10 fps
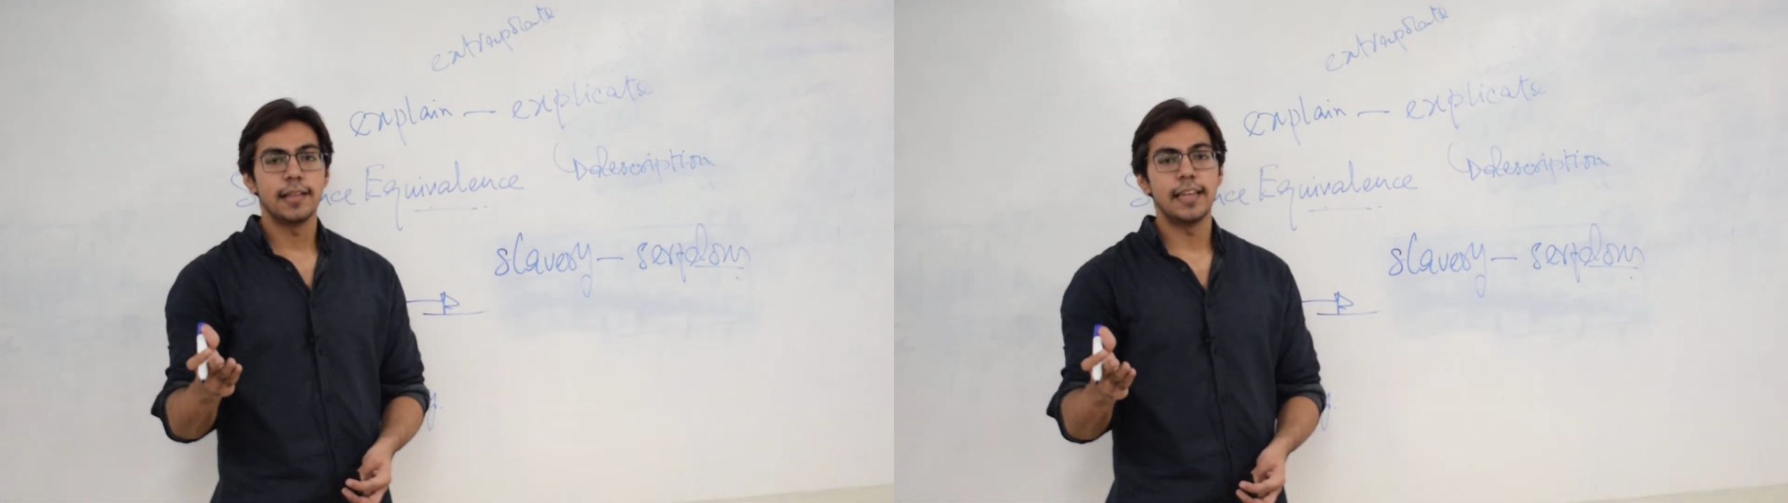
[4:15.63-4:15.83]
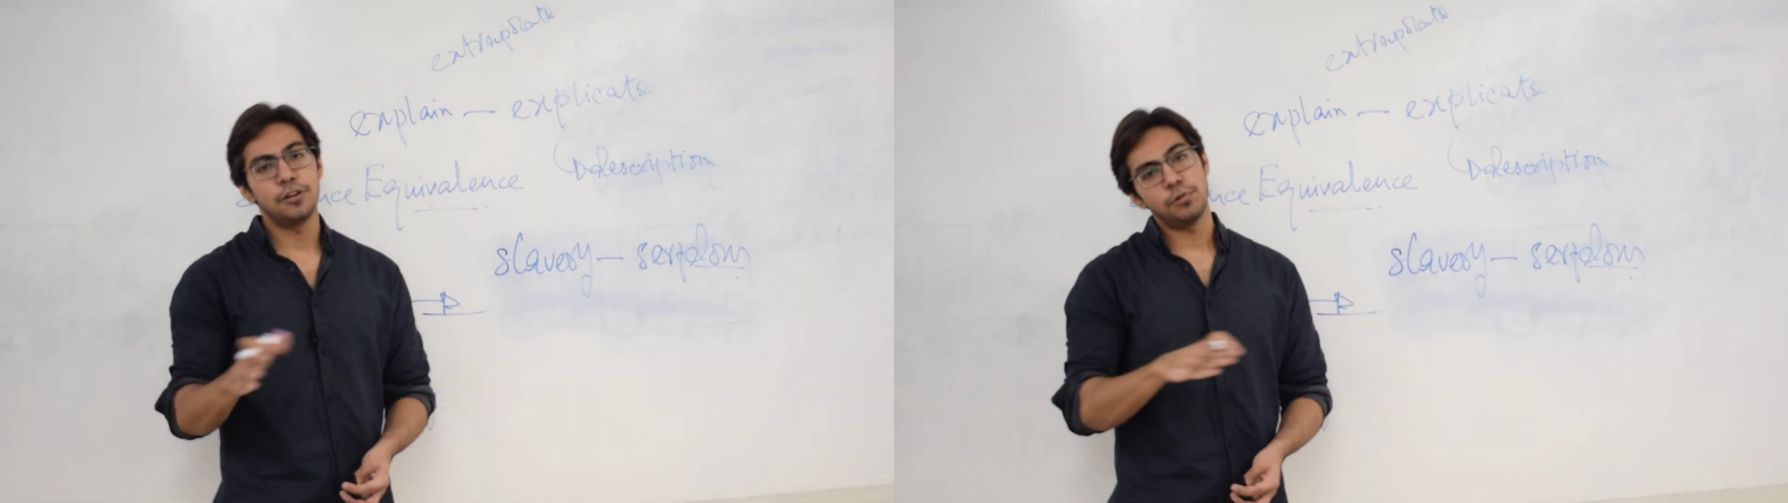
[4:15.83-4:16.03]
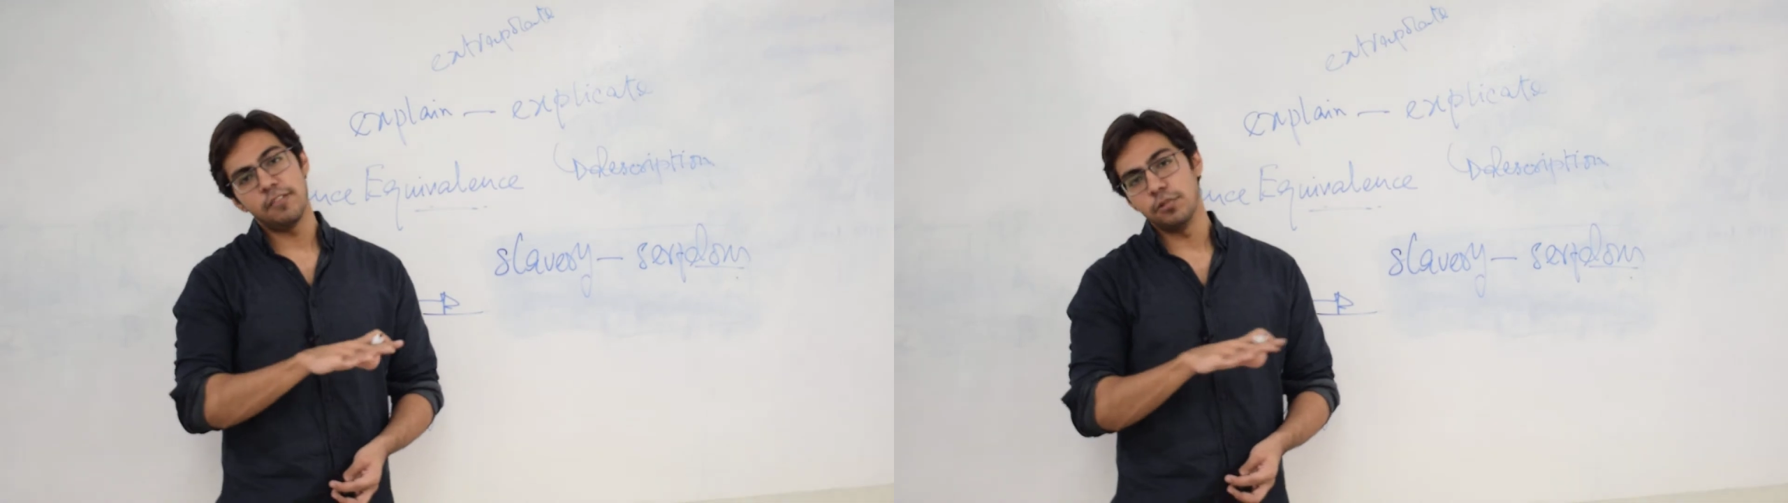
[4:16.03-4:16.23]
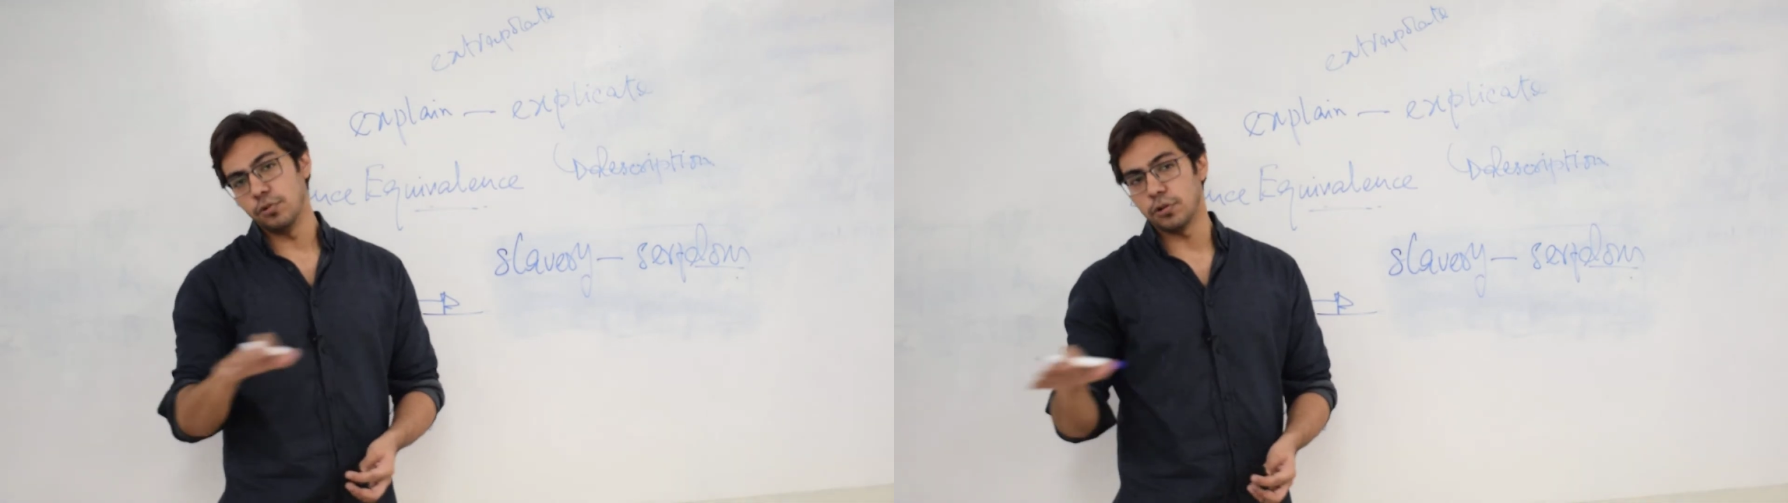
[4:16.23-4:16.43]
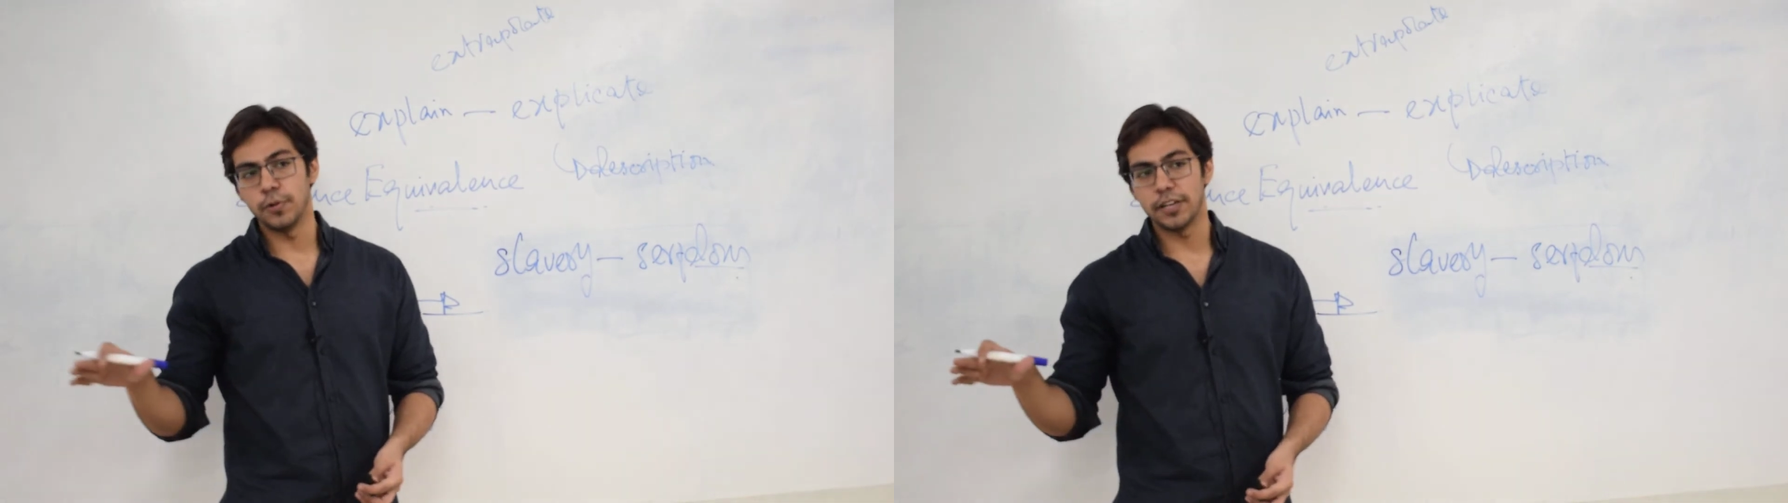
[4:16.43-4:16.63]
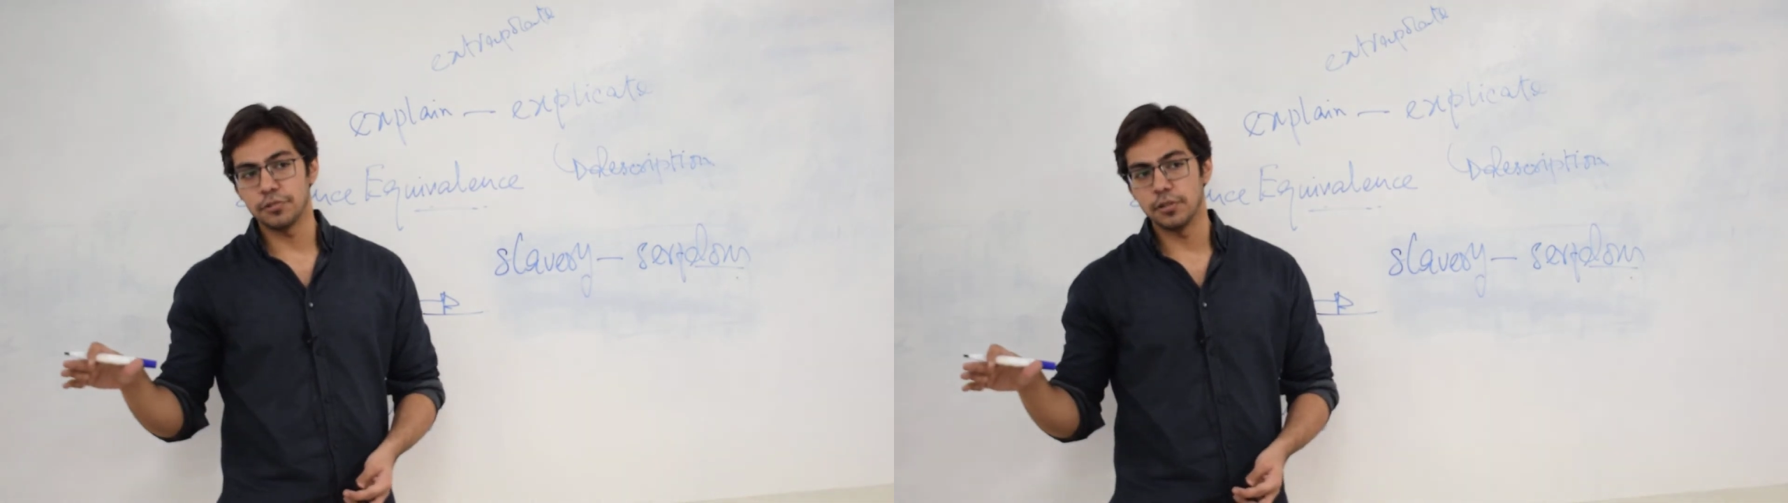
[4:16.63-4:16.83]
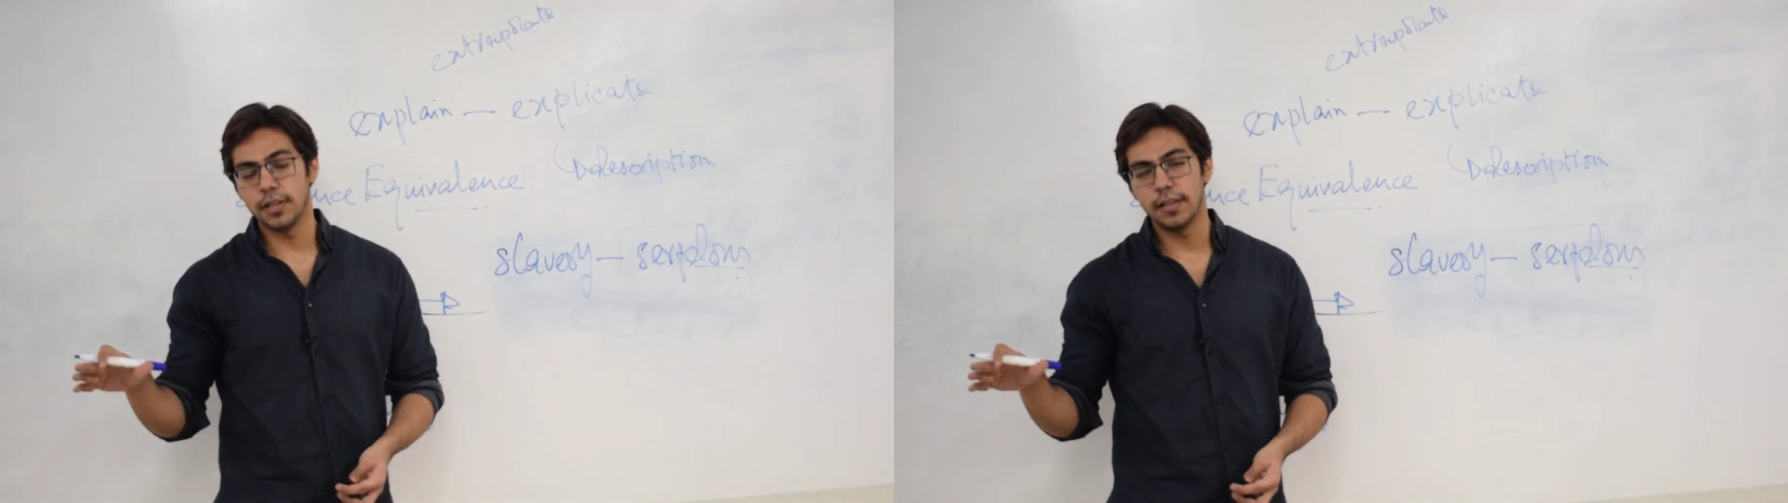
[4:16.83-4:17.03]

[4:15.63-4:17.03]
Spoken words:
than to have no clue at all.